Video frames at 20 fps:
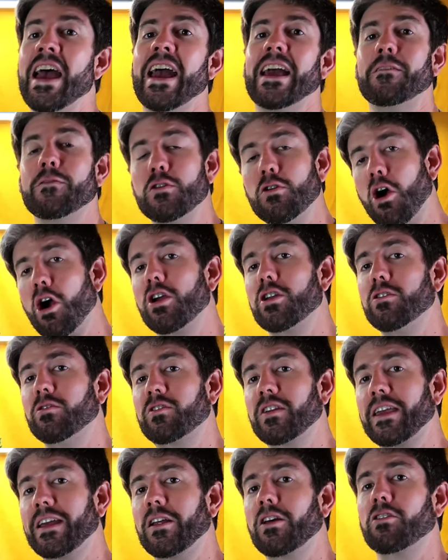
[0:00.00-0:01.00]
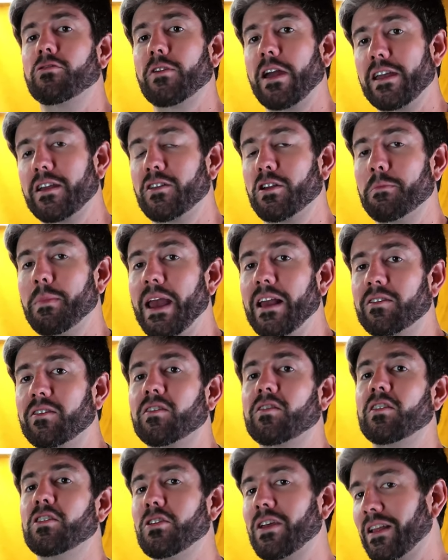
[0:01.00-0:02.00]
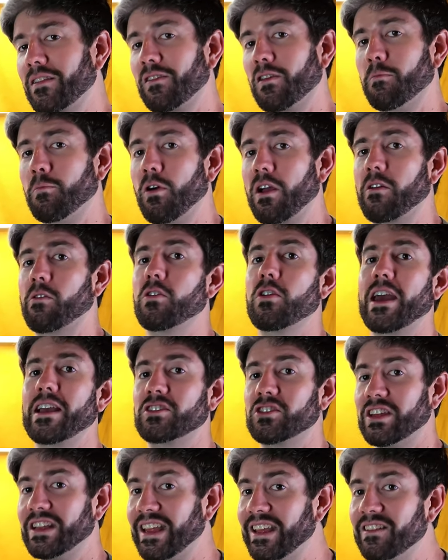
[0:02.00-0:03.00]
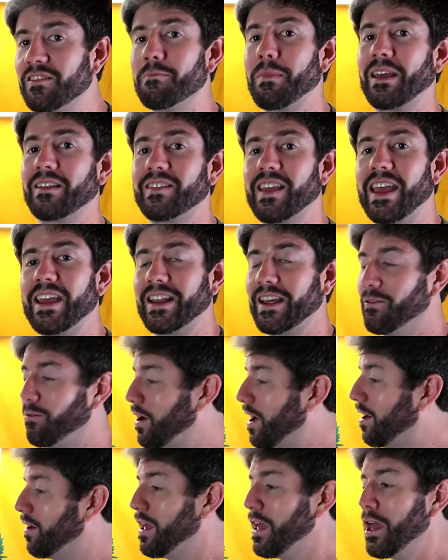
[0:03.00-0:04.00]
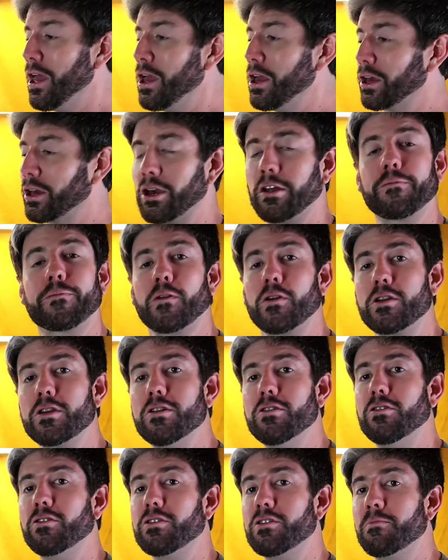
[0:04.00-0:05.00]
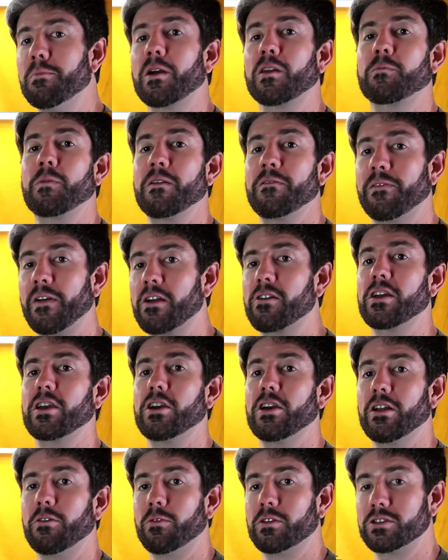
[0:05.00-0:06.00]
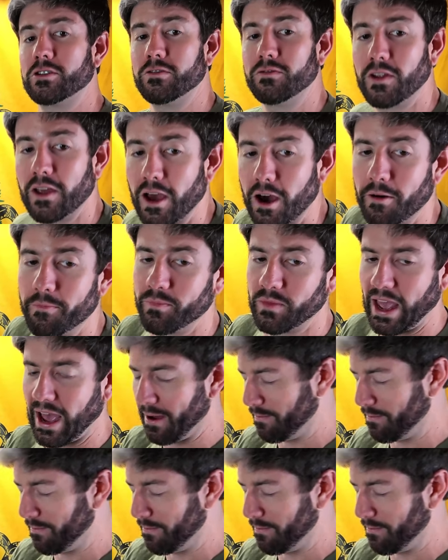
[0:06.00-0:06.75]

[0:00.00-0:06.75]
And if you are using it on a regular basis and you get to the point where you actually need to maintain it, well, good for you. You must be very good at what you do. Now,